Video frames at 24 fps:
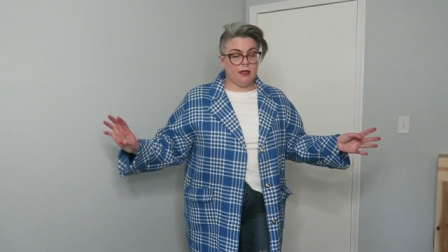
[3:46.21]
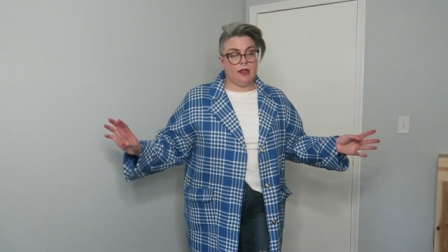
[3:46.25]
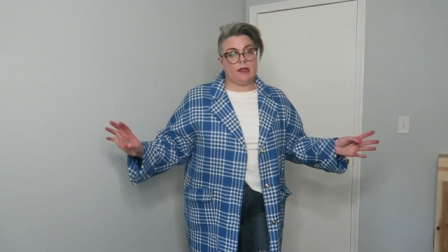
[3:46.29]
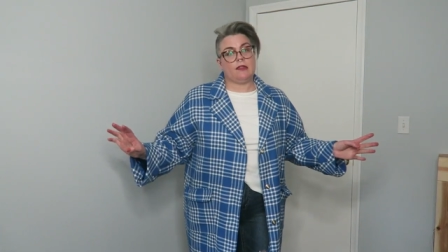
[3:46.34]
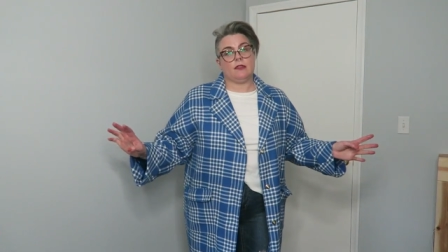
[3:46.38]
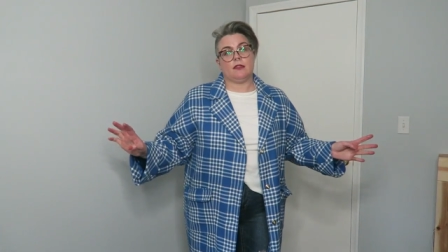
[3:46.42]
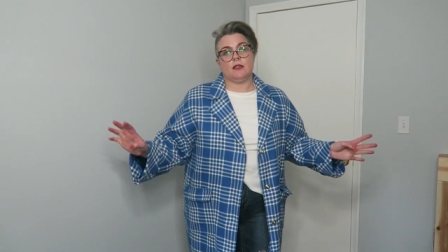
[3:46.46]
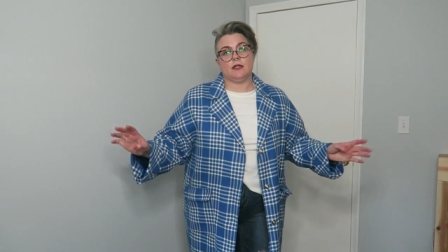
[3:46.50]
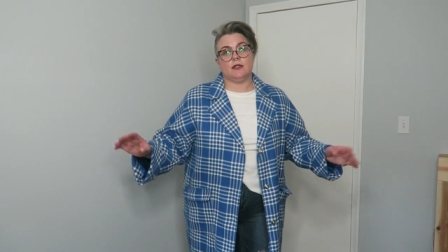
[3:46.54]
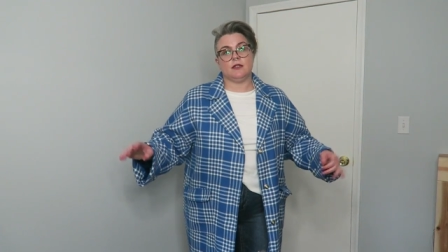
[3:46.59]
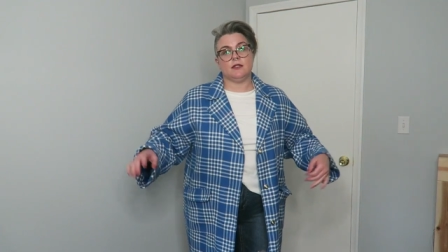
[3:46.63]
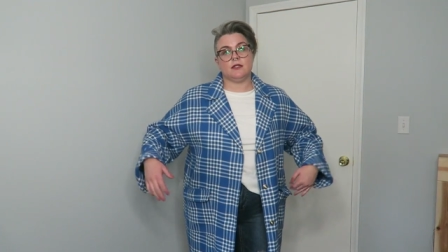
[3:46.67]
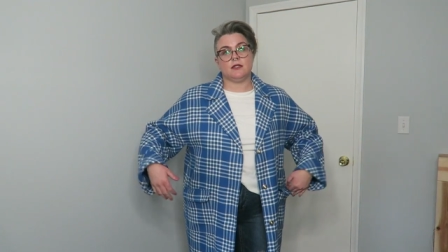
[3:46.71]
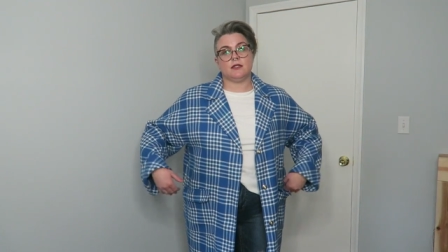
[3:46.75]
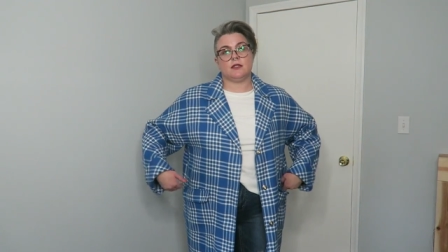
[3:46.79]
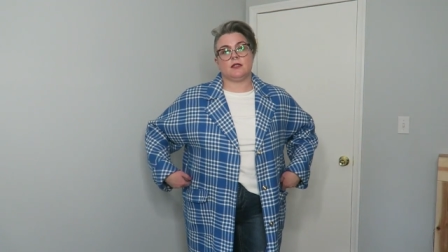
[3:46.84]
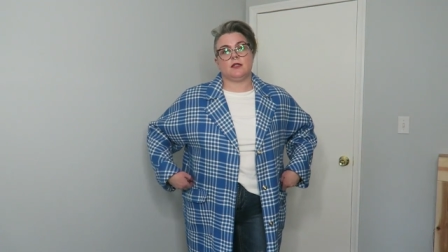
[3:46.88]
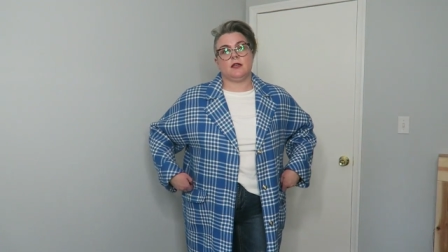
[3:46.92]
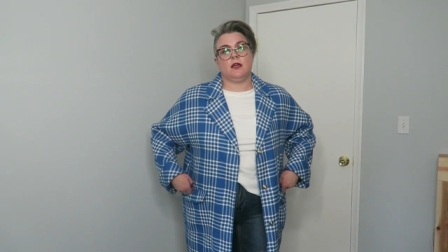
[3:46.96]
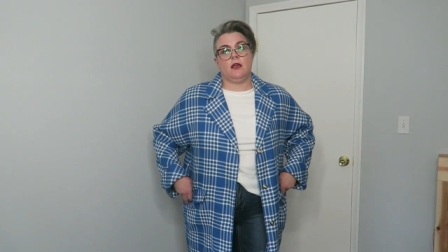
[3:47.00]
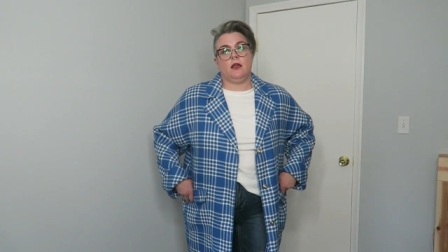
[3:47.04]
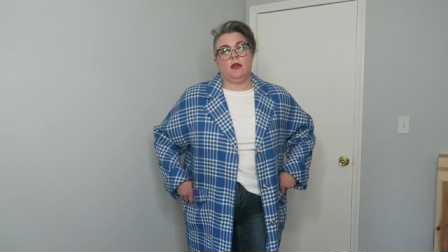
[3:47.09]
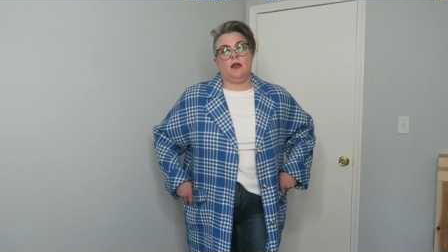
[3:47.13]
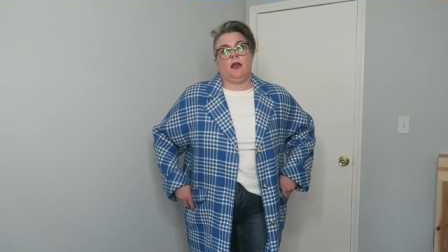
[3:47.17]
like
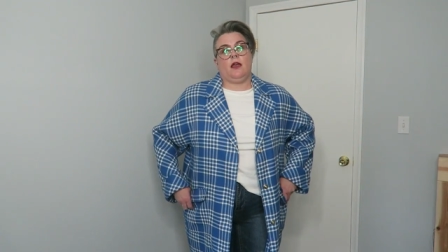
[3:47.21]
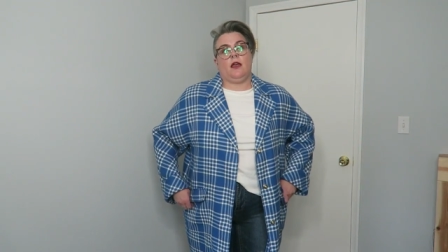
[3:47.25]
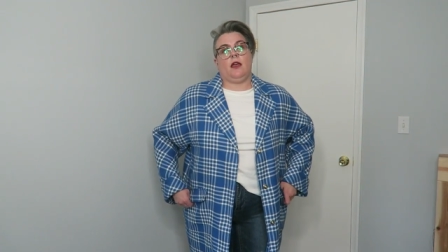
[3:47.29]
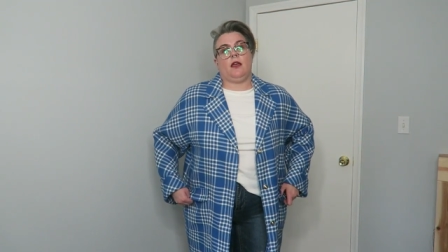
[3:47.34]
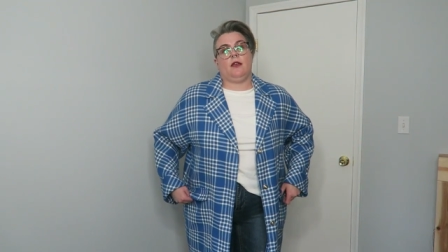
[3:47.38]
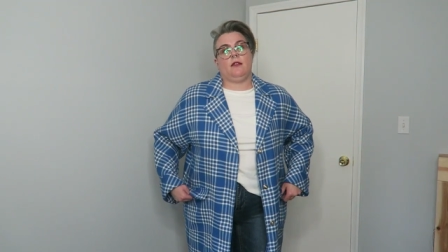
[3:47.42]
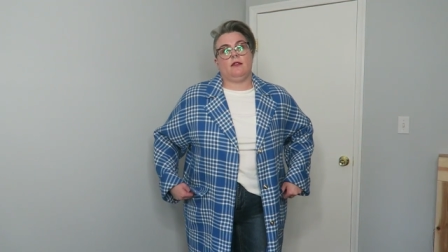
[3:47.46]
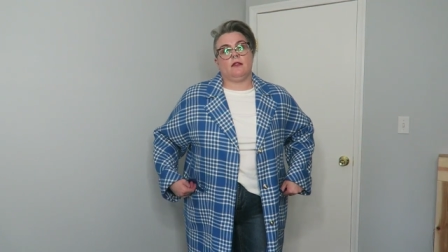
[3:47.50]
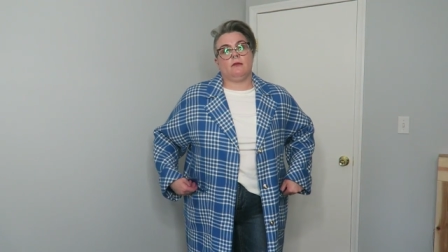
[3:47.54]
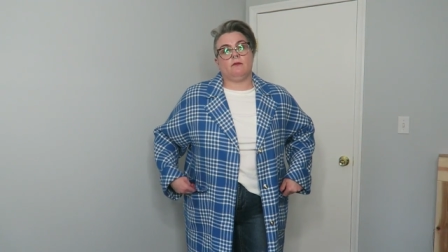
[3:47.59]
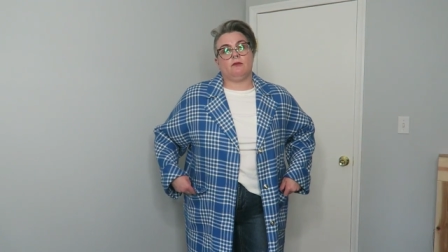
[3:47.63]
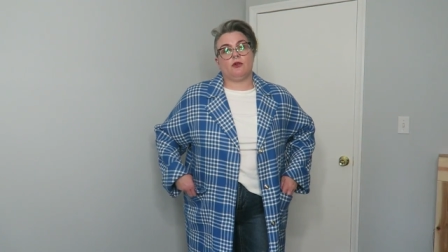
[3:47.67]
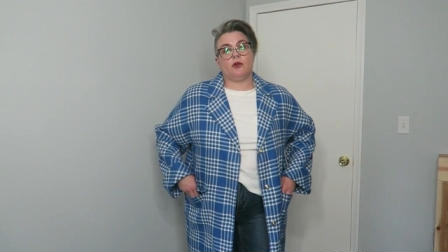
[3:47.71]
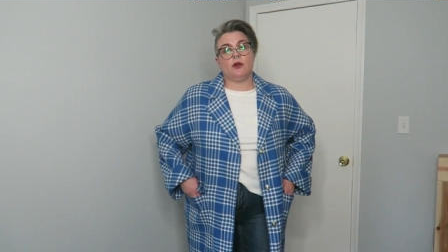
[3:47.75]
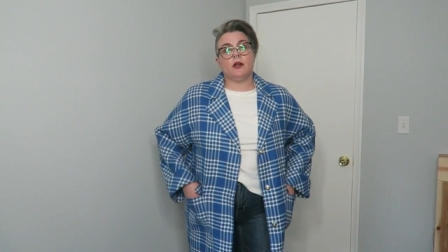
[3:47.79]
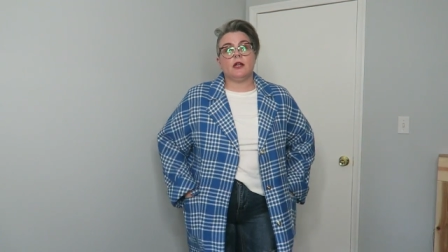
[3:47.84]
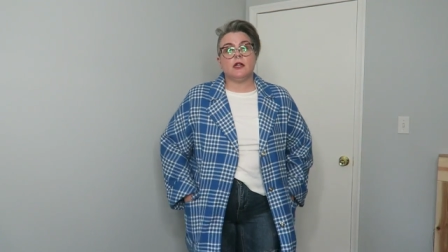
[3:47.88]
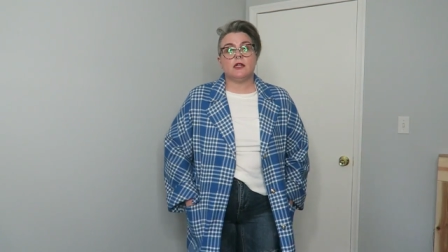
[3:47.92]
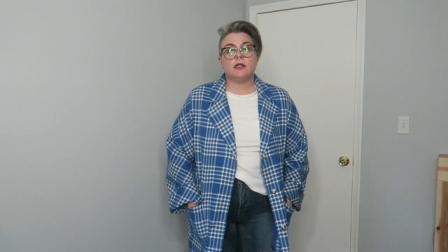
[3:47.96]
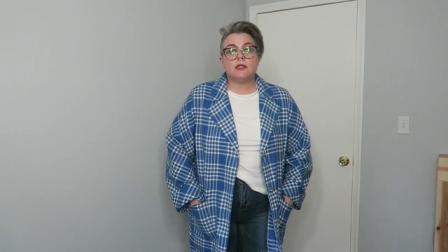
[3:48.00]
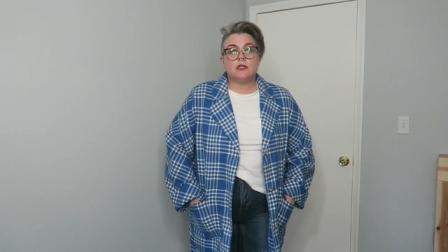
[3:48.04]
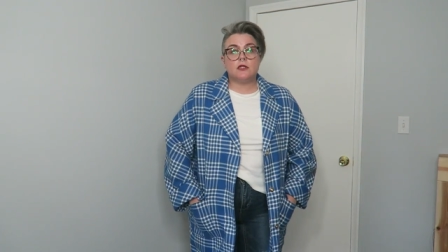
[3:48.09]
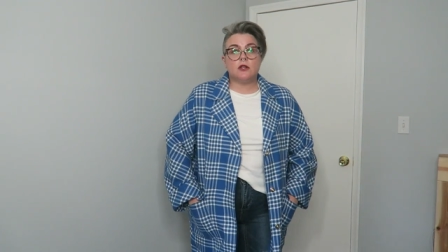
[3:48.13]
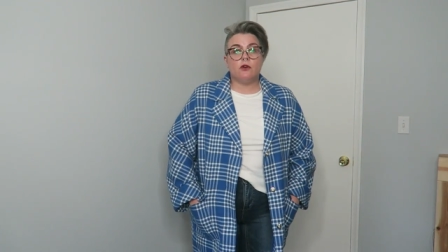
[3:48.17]
this. And the
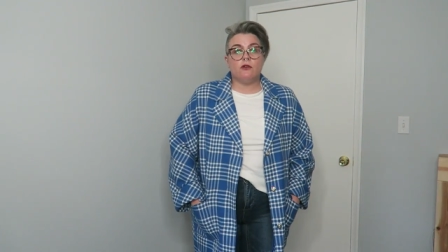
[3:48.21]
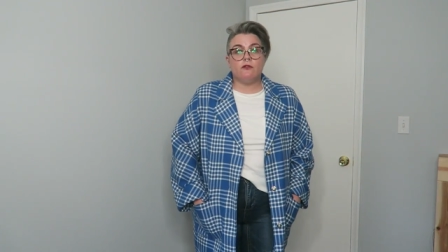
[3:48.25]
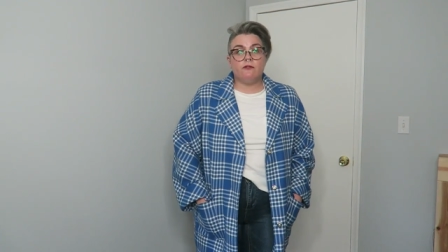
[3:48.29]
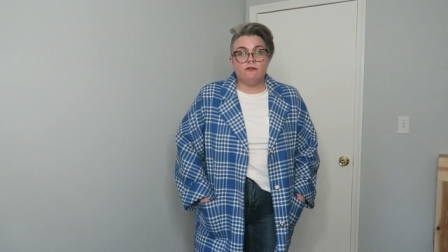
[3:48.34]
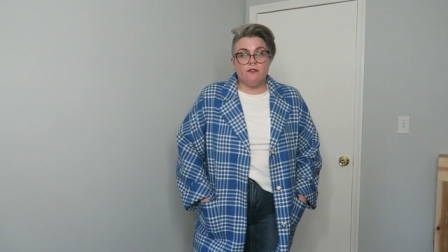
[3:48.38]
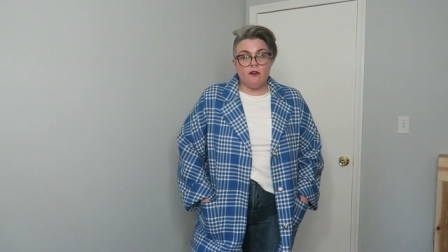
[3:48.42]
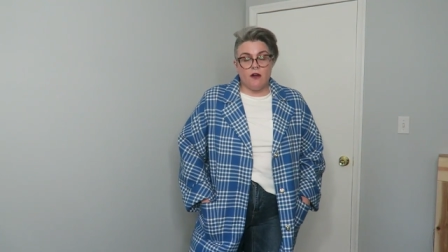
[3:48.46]
print is so